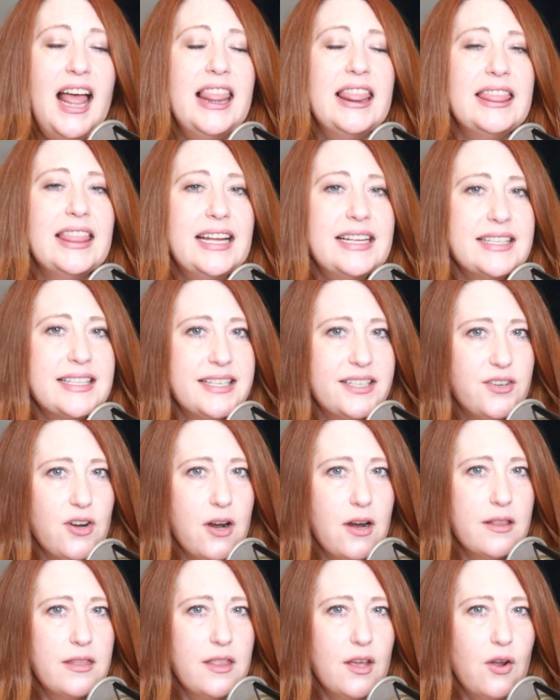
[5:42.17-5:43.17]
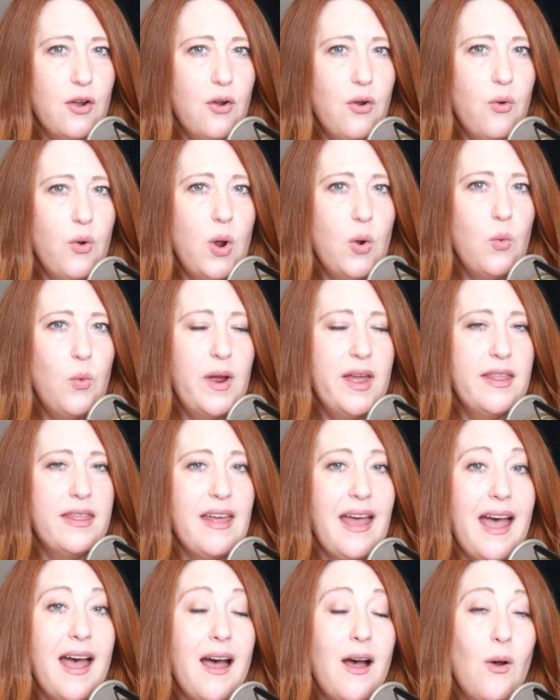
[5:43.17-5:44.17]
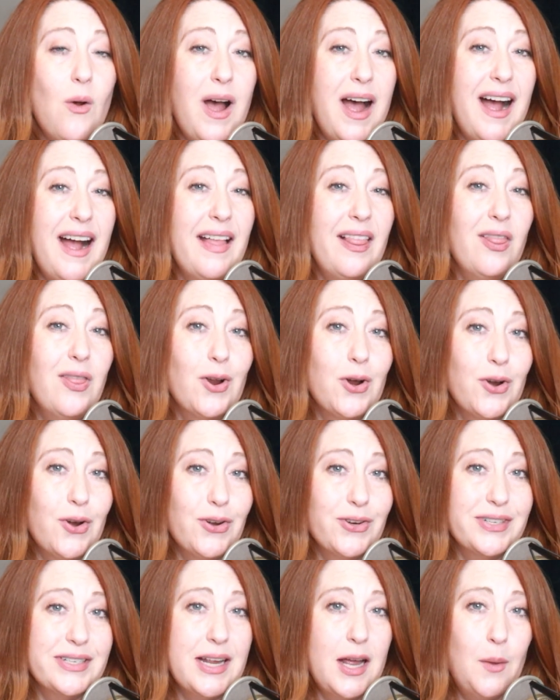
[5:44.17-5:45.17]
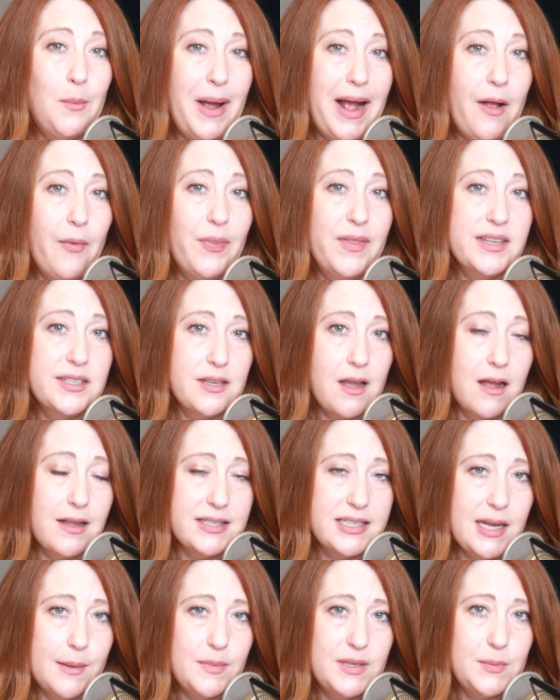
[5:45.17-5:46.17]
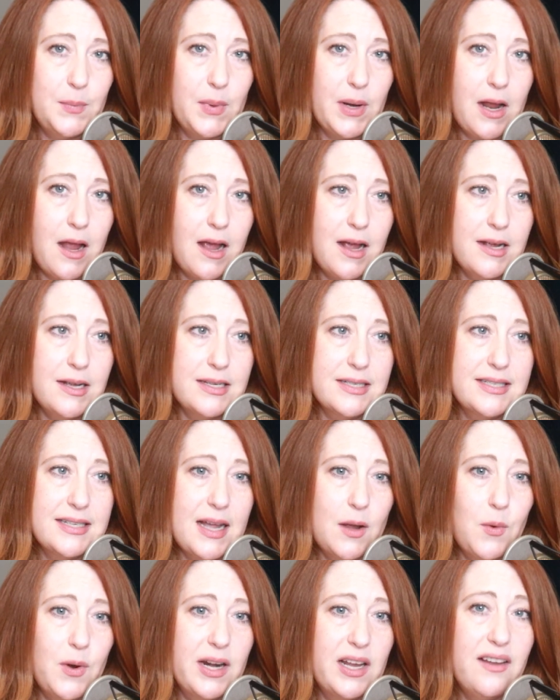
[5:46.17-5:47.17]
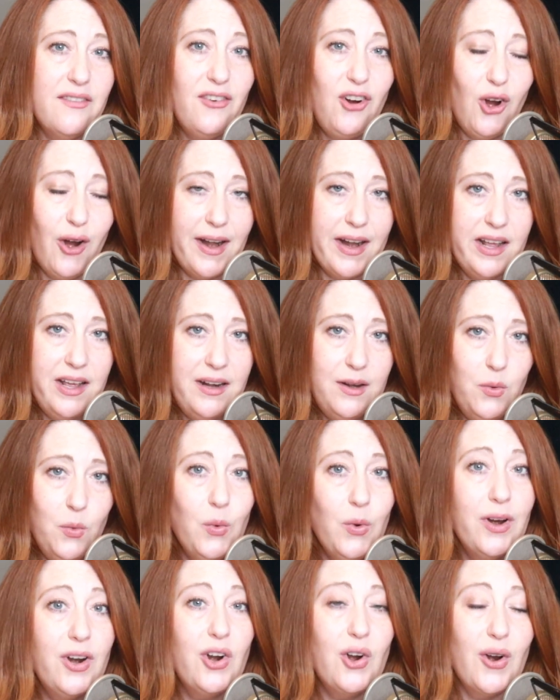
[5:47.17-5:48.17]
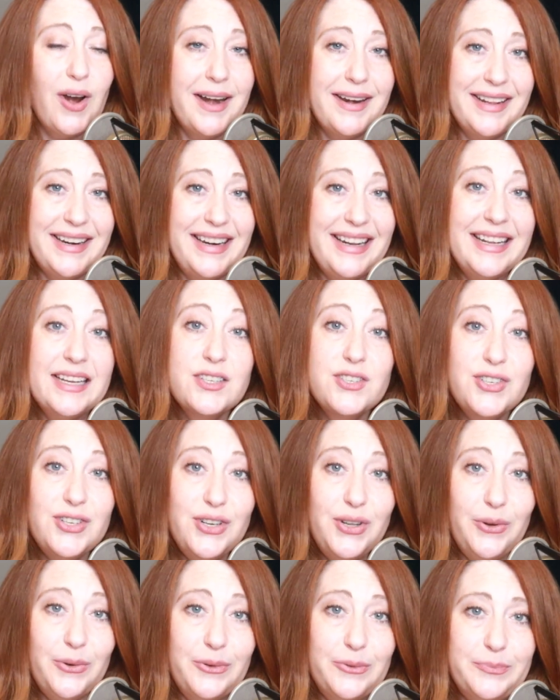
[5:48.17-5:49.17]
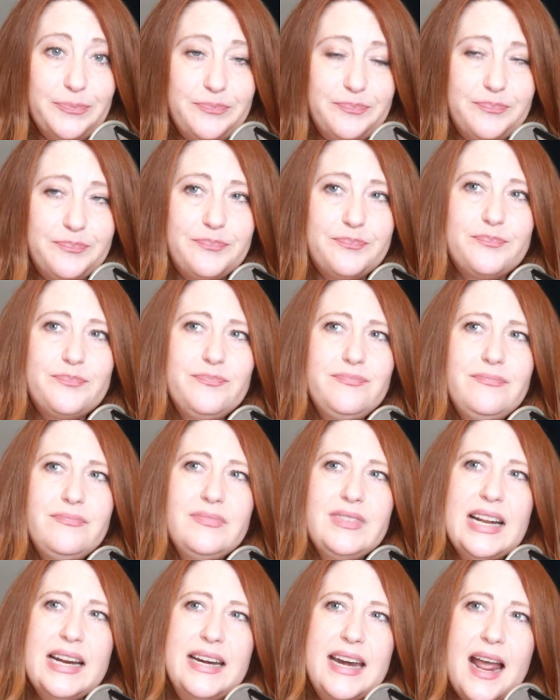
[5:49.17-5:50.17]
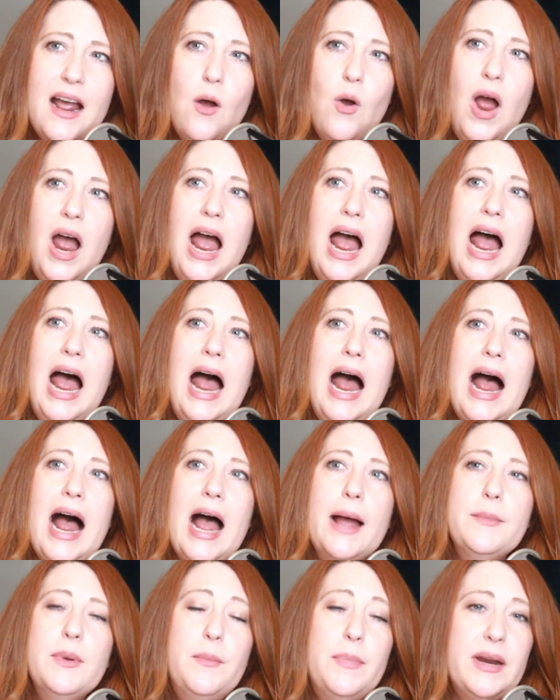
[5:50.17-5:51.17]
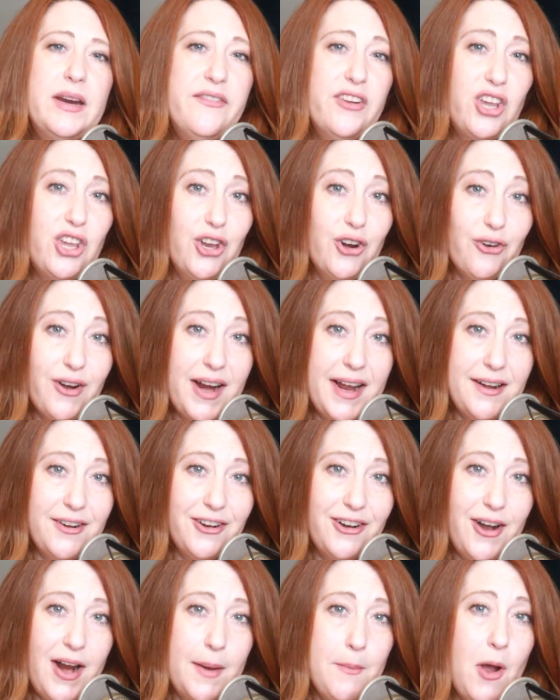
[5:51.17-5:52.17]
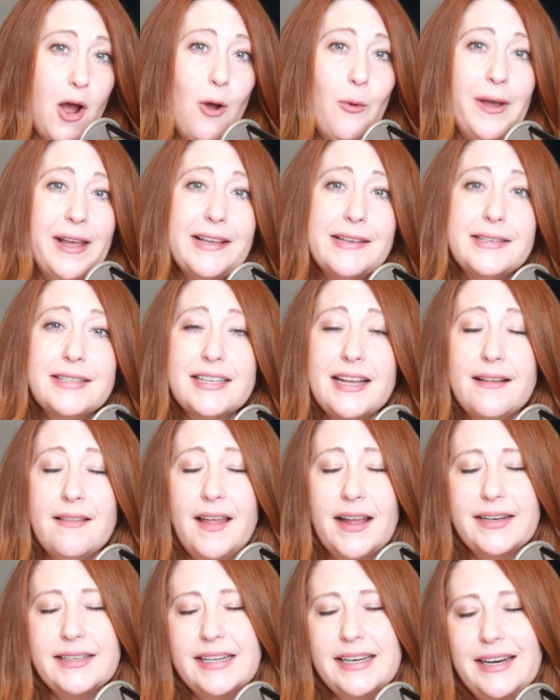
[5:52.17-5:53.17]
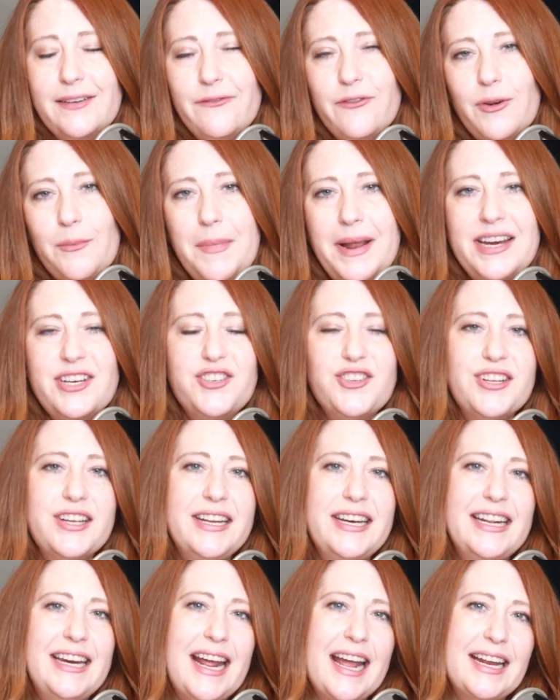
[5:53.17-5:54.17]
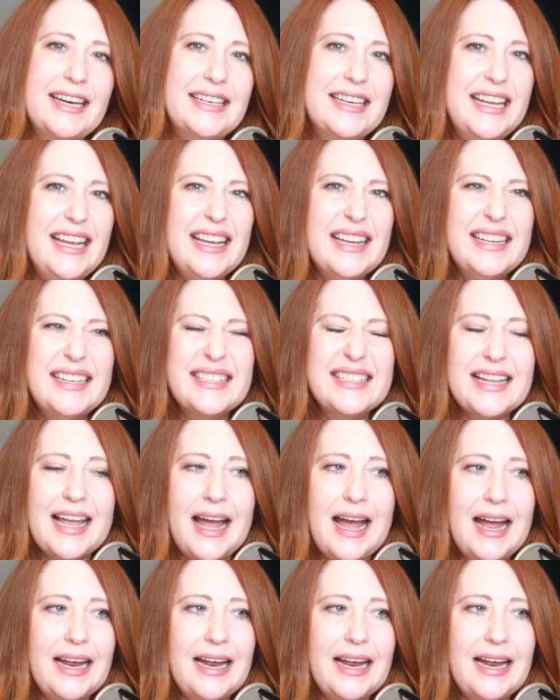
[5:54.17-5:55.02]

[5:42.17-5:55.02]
Let's start, though, with how I learned about this concept, because I want to give credit where credit is due. Now, I'm a bit of a curator. I'm always collecting information and ideas.